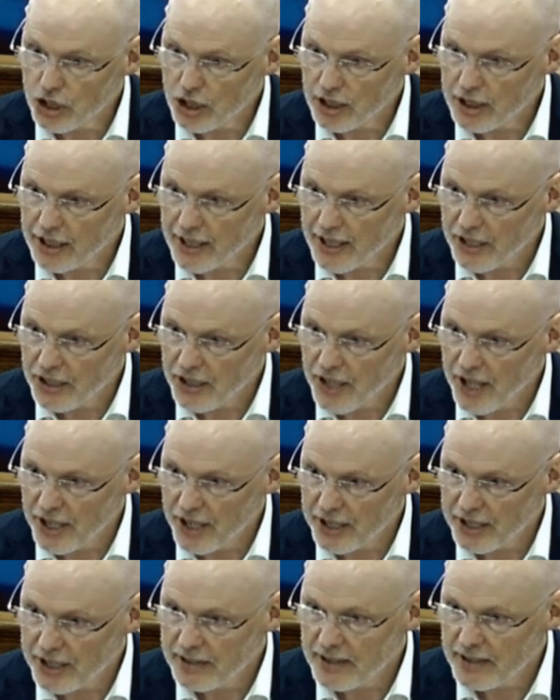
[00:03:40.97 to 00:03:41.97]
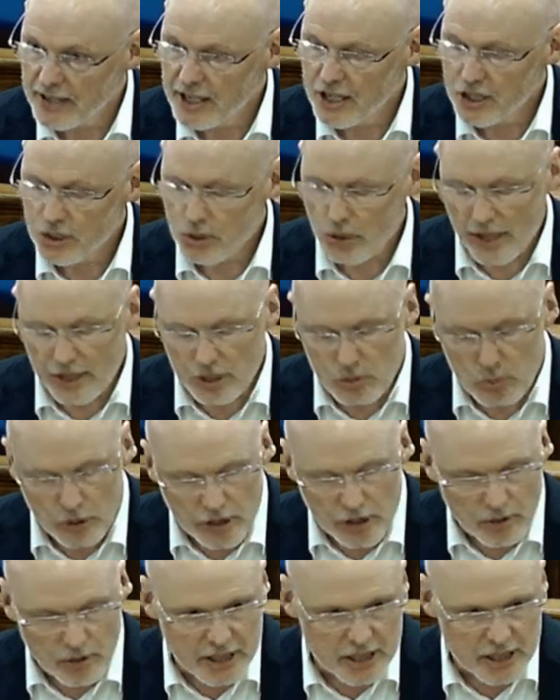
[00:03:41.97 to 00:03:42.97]
in that. So that's one of the
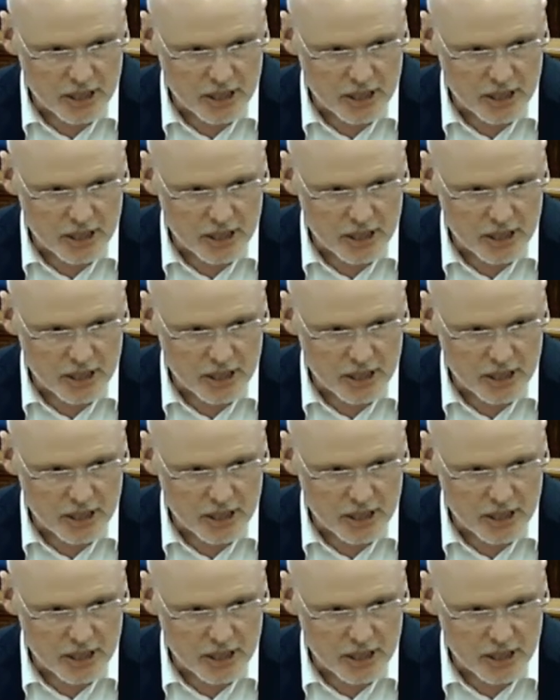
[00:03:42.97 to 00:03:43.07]
reasons